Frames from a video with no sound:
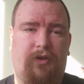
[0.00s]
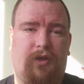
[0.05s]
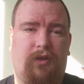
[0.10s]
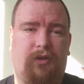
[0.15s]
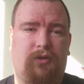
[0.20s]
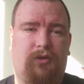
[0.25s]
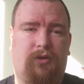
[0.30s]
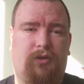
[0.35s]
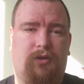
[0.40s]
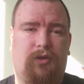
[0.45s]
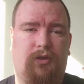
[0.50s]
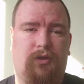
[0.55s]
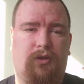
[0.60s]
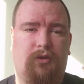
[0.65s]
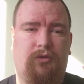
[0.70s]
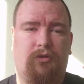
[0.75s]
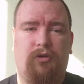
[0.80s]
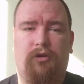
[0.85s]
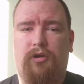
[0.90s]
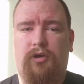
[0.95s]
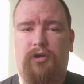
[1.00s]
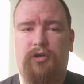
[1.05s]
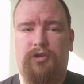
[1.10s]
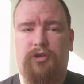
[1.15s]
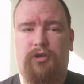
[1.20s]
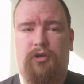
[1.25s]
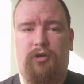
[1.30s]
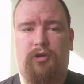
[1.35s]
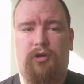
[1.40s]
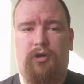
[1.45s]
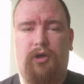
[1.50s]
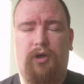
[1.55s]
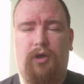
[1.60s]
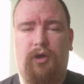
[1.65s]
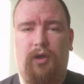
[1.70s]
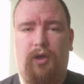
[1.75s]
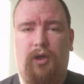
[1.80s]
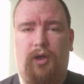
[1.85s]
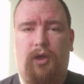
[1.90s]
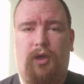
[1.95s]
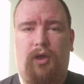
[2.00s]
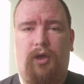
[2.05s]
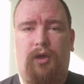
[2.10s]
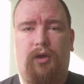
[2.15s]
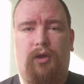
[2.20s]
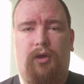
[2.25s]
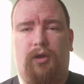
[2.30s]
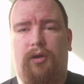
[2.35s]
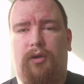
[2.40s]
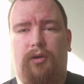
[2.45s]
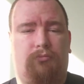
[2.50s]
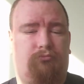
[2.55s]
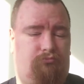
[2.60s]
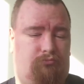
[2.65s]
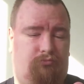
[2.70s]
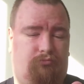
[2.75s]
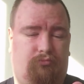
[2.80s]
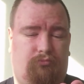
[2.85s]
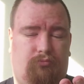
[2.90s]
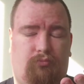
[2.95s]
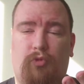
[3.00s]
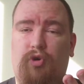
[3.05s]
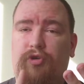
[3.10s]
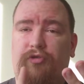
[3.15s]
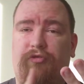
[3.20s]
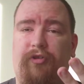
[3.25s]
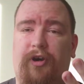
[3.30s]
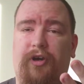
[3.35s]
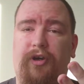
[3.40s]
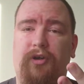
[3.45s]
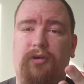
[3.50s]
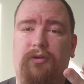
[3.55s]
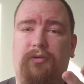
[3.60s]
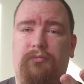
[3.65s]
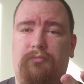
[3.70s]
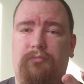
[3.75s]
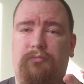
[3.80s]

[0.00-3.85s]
that cars are more fun.